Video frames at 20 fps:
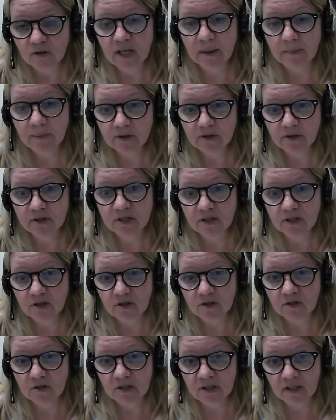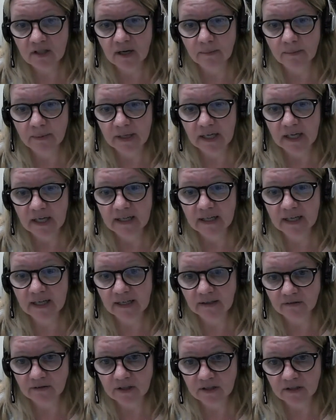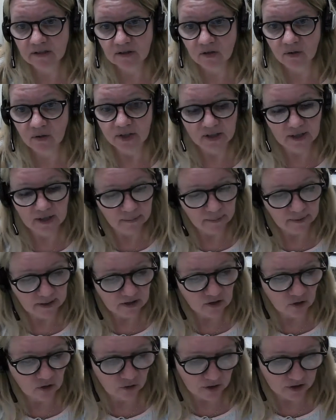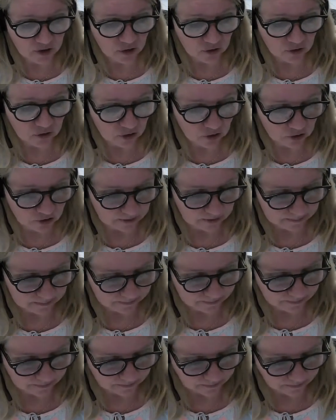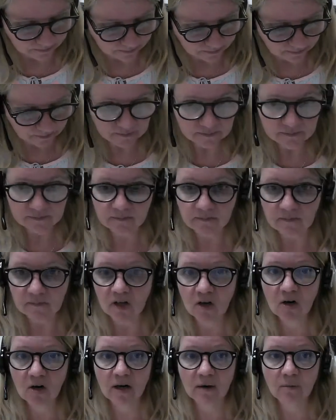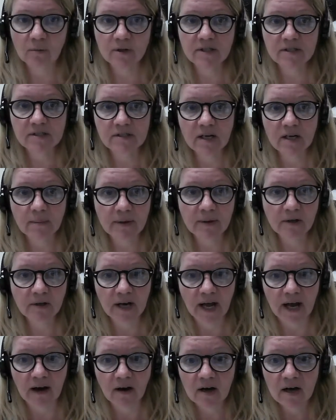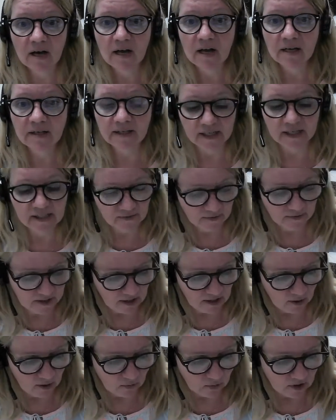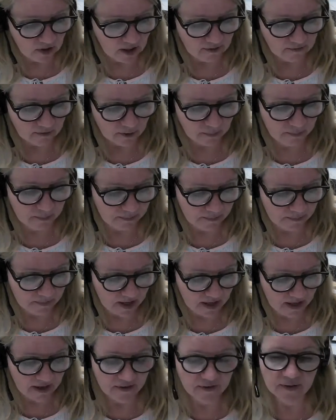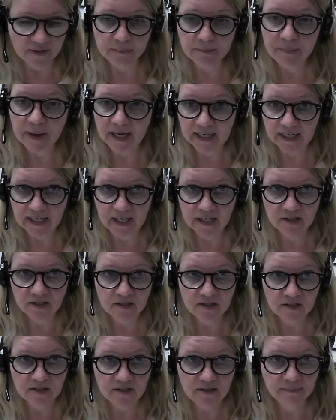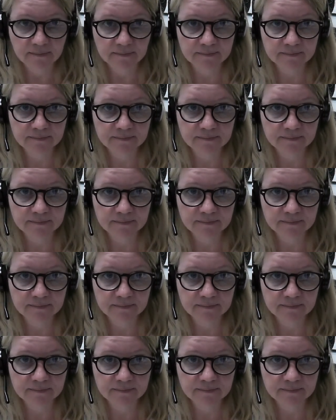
That person is usually the company accountant or the company treasurer. All right, we're going to stop here now. Next video, we'll cover the petty cash system.